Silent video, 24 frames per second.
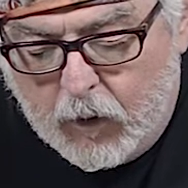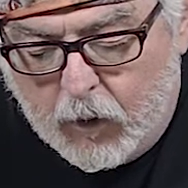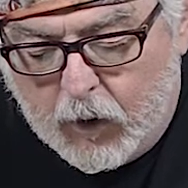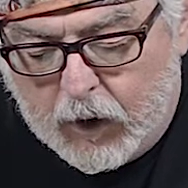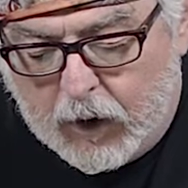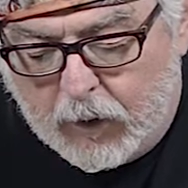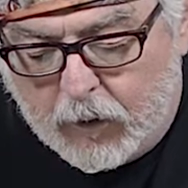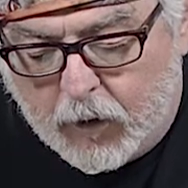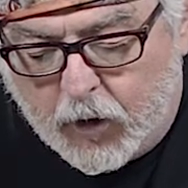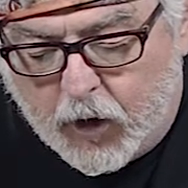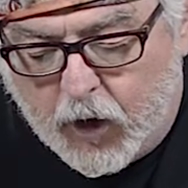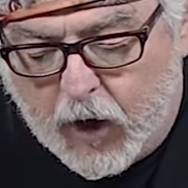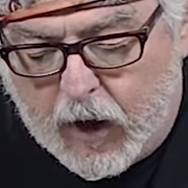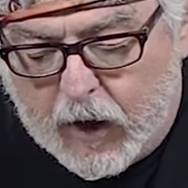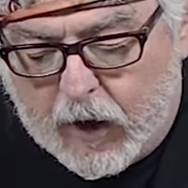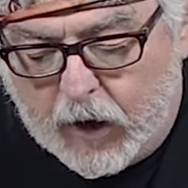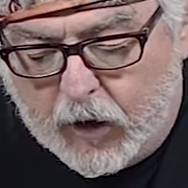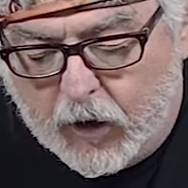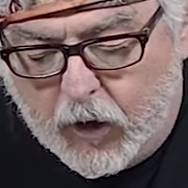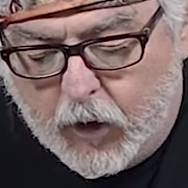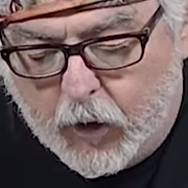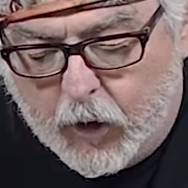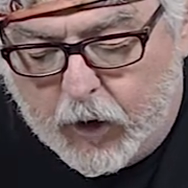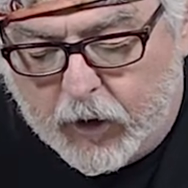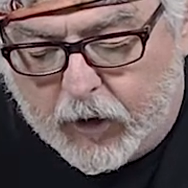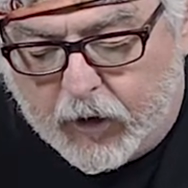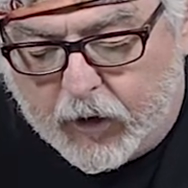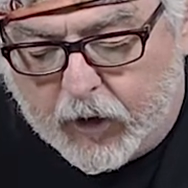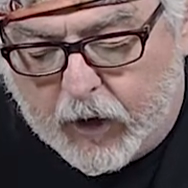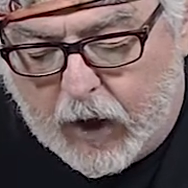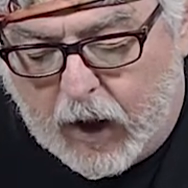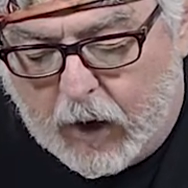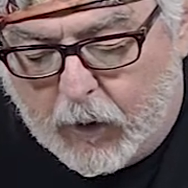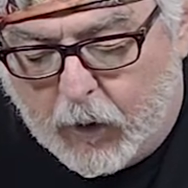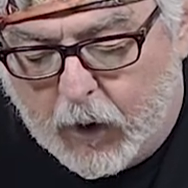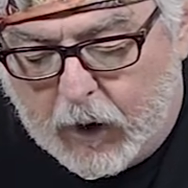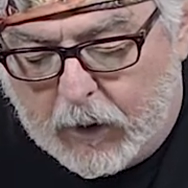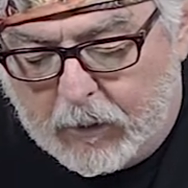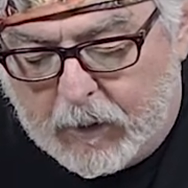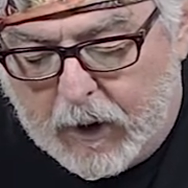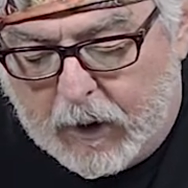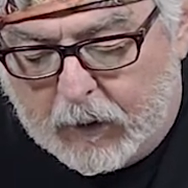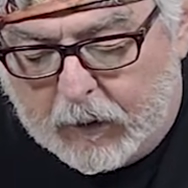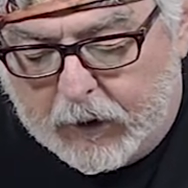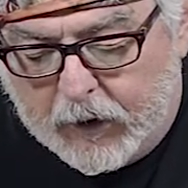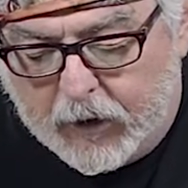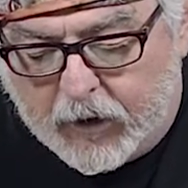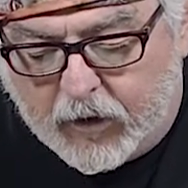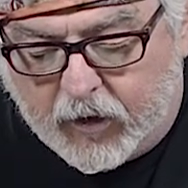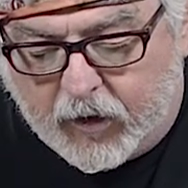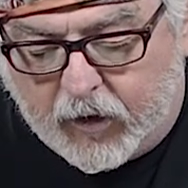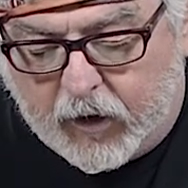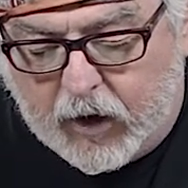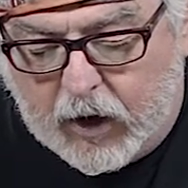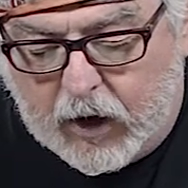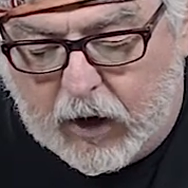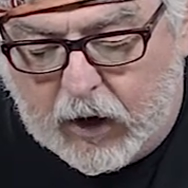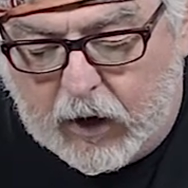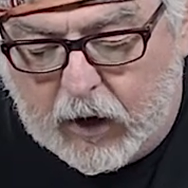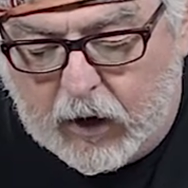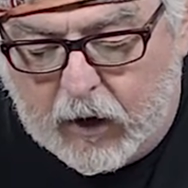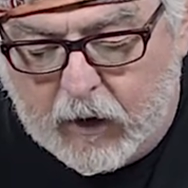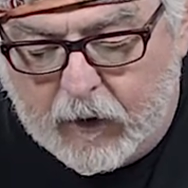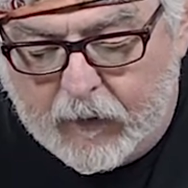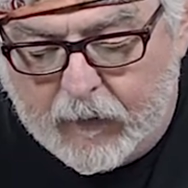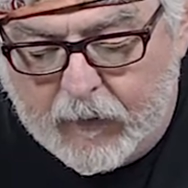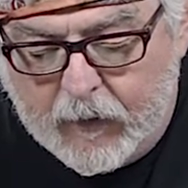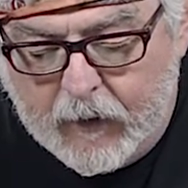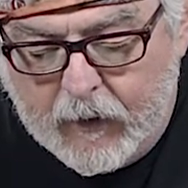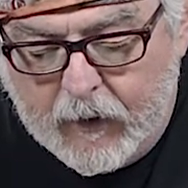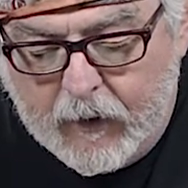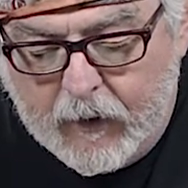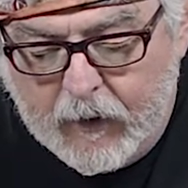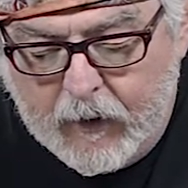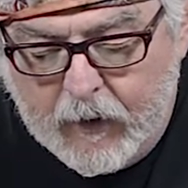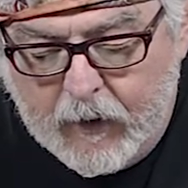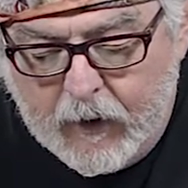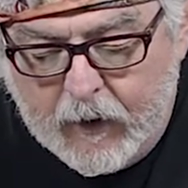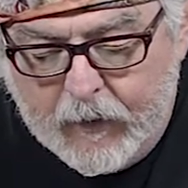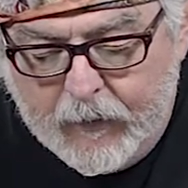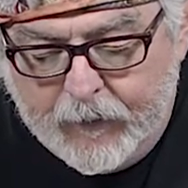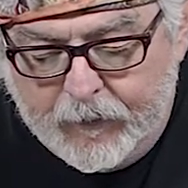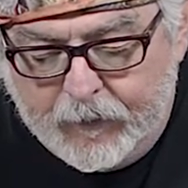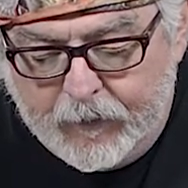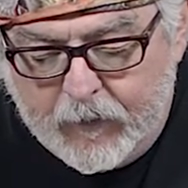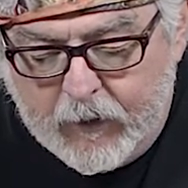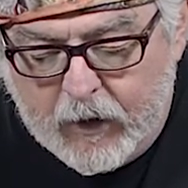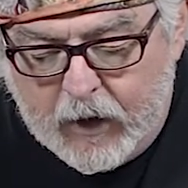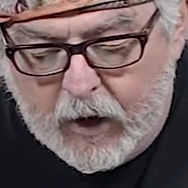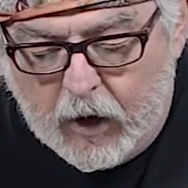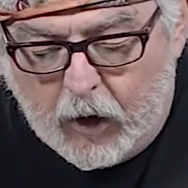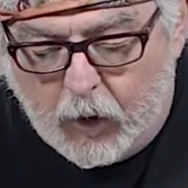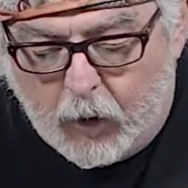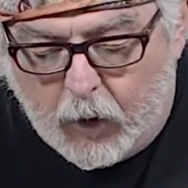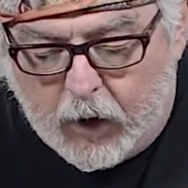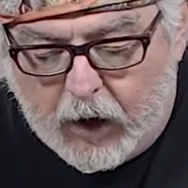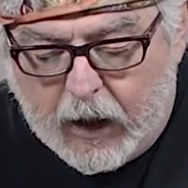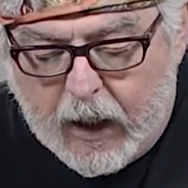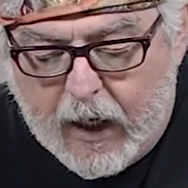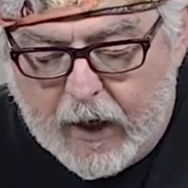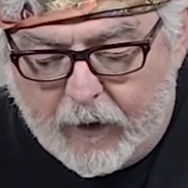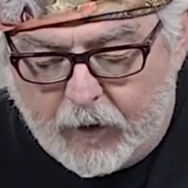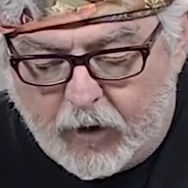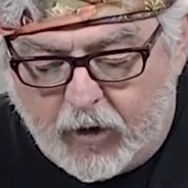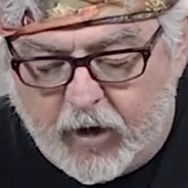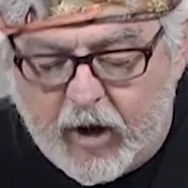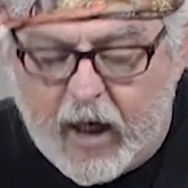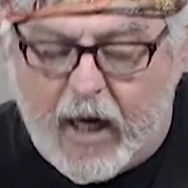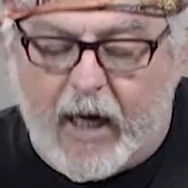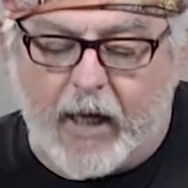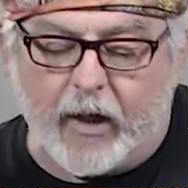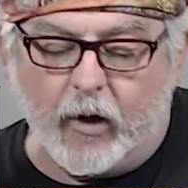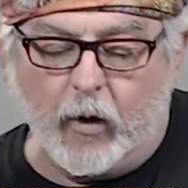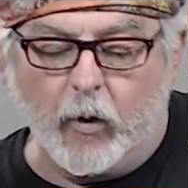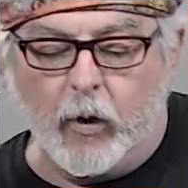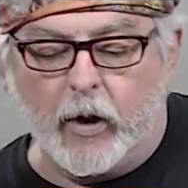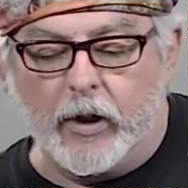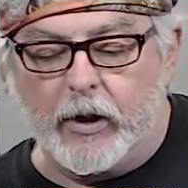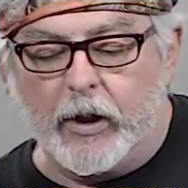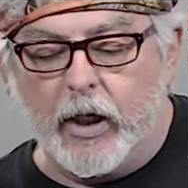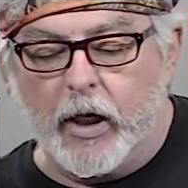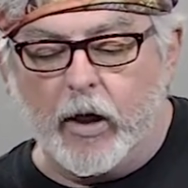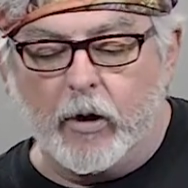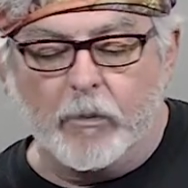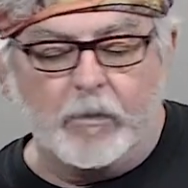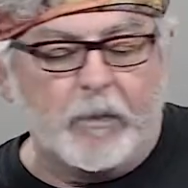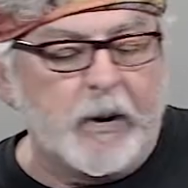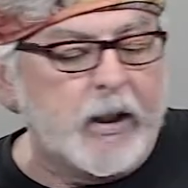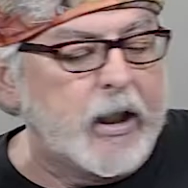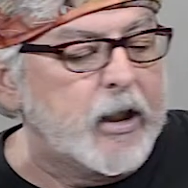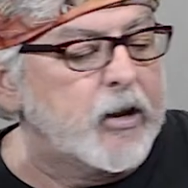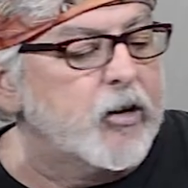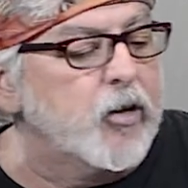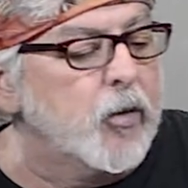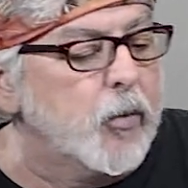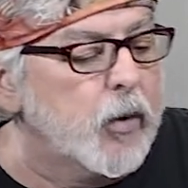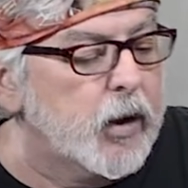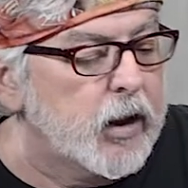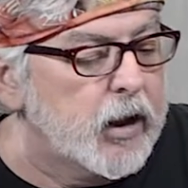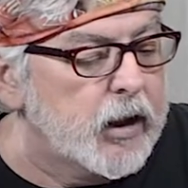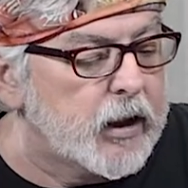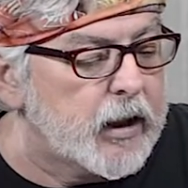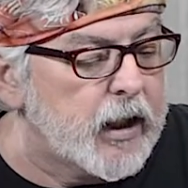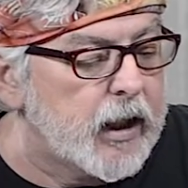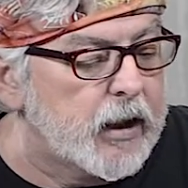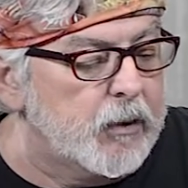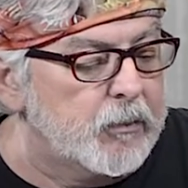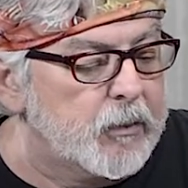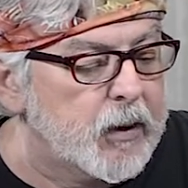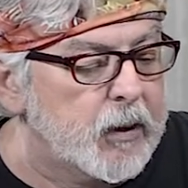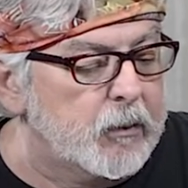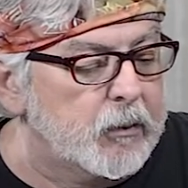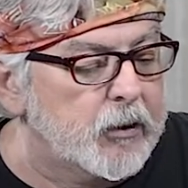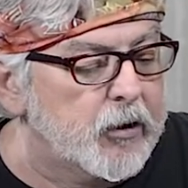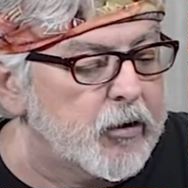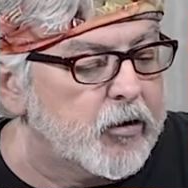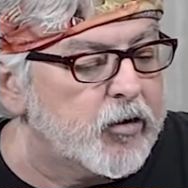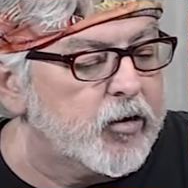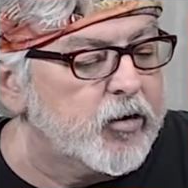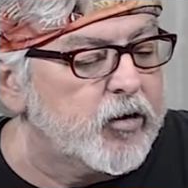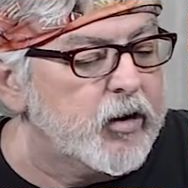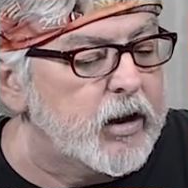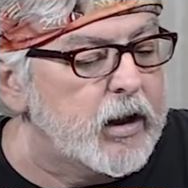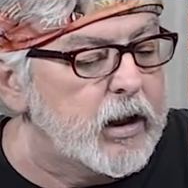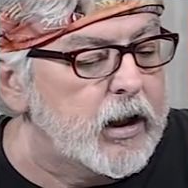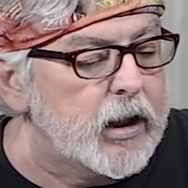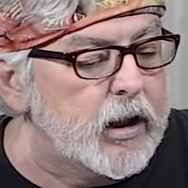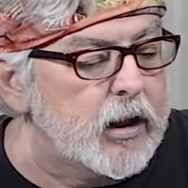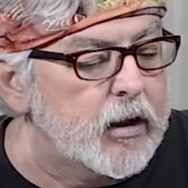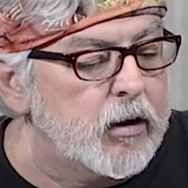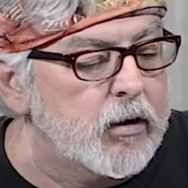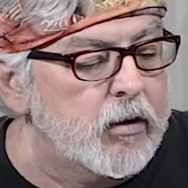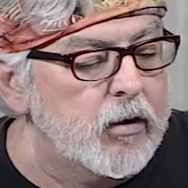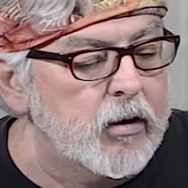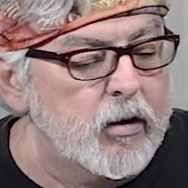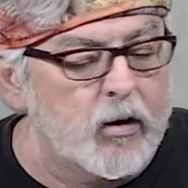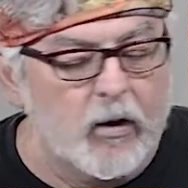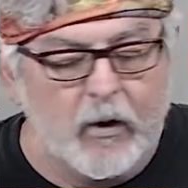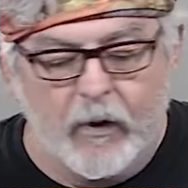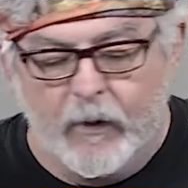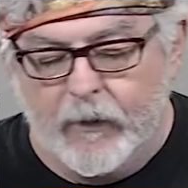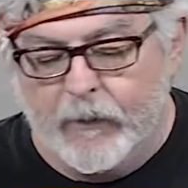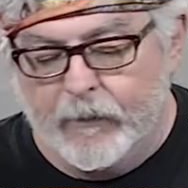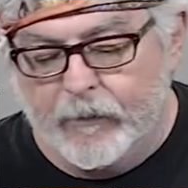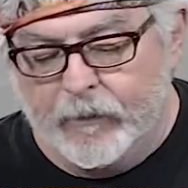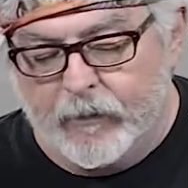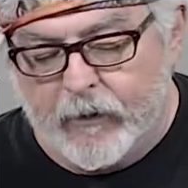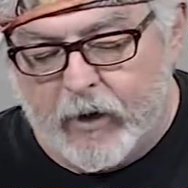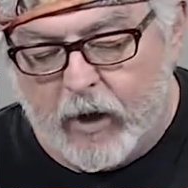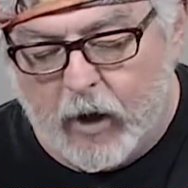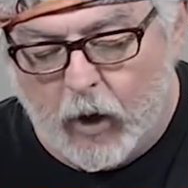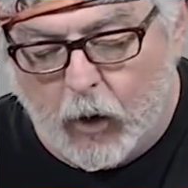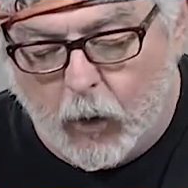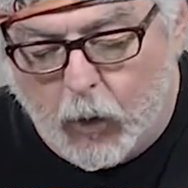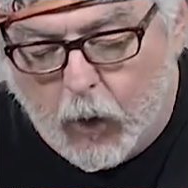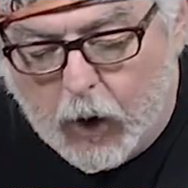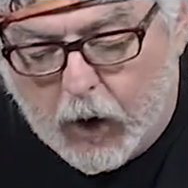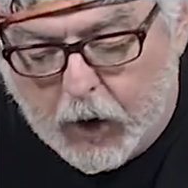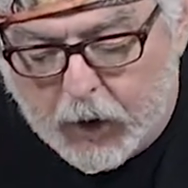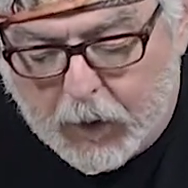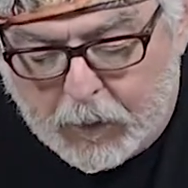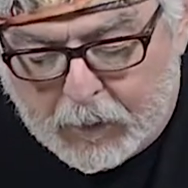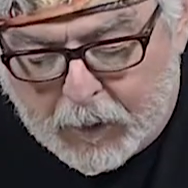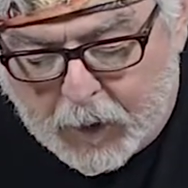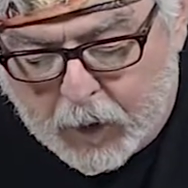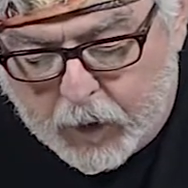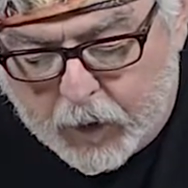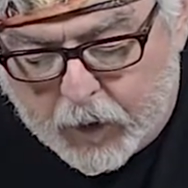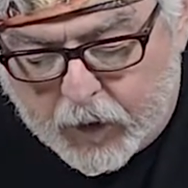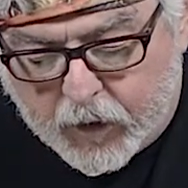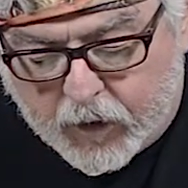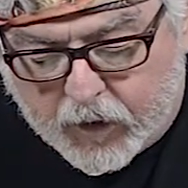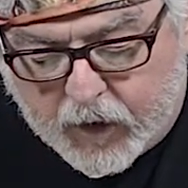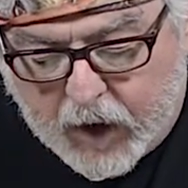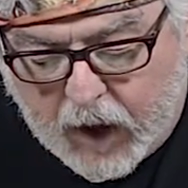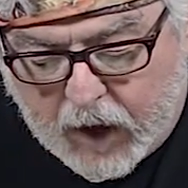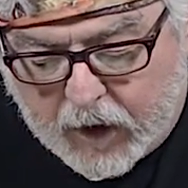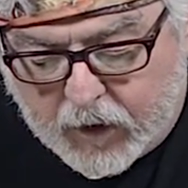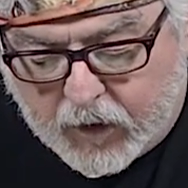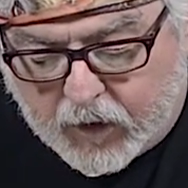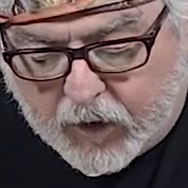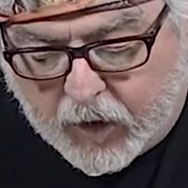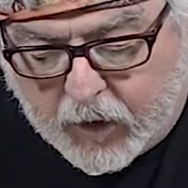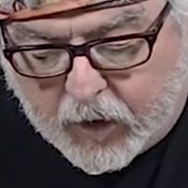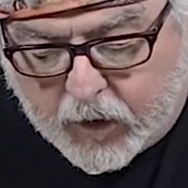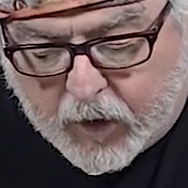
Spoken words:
What I'm trying to do is I want to be able to see, we're going to have shadow in there, but I do want to kind of be able to see, where the bird's nest is